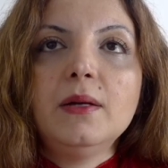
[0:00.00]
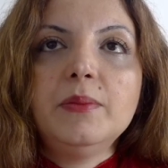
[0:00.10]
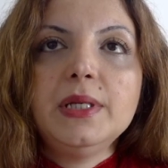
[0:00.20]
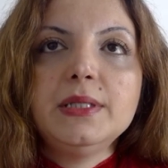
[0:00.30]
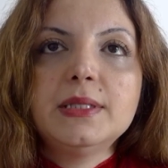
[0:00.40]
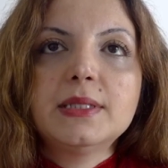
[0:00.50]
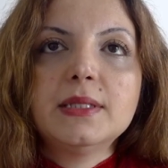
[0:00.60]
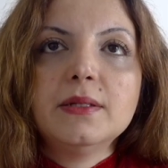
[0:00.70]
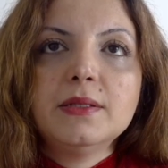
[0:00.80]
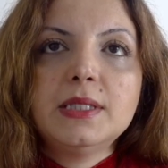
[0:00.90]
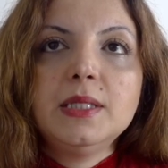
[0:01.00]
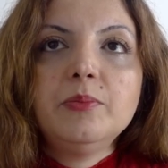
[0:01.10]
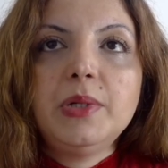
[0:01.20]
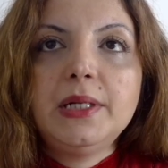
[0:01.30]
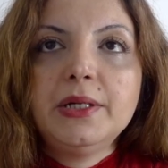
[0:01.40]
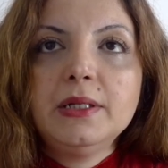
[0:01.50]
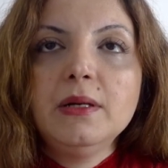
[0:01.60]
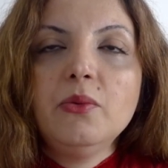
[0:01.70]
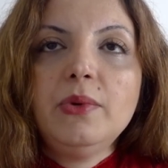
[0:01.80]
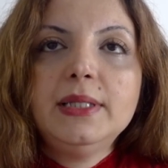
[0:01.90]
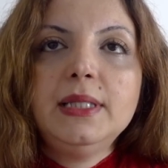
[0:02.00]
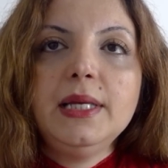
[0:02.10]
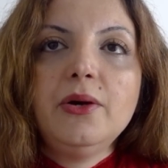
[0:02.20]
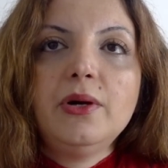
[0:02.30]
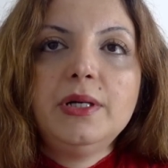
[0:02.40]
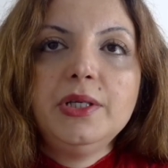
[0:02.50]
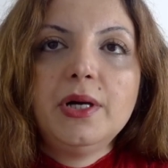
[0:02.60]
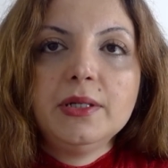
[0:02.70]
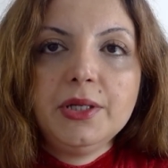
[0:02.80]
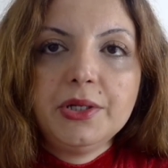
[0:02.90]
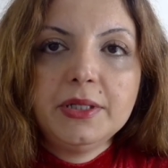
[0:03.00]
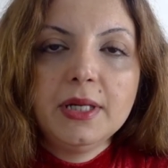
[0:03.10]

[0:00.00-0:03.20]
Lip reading: It's simpler when they are younger.